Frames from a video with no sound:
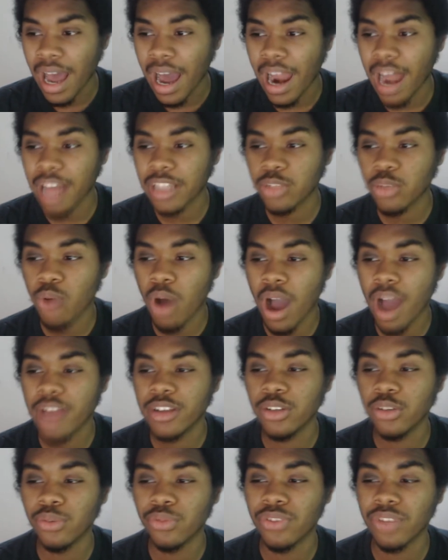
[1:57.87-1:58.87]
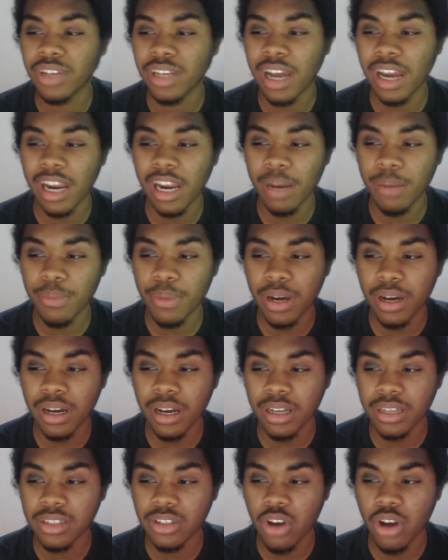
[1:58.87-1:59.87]
and that's what I do think that
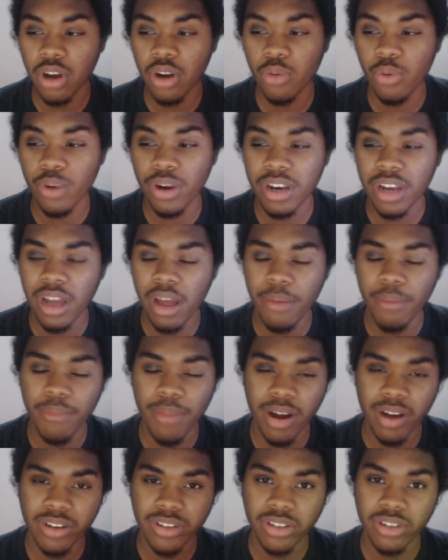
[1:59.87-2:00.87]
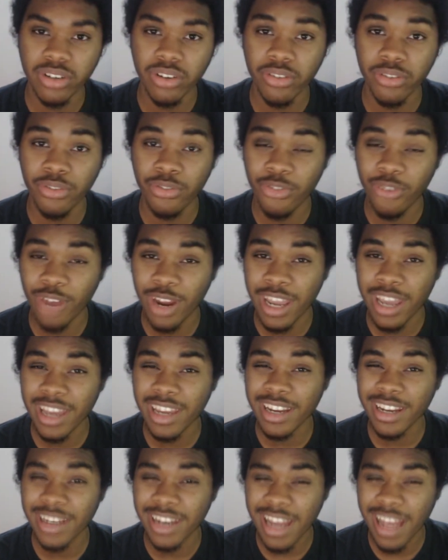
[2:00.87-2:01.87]
Gladbach is gonna win that match
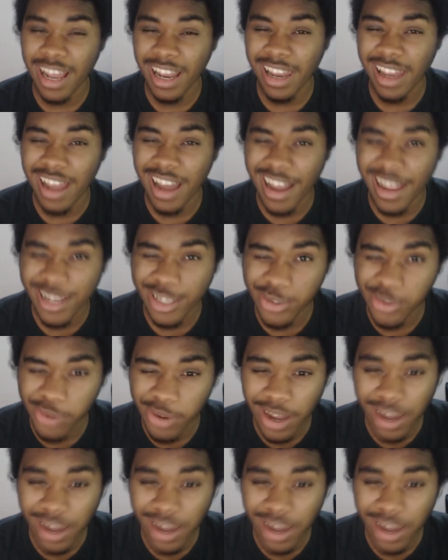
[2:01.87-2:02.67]
3-0 as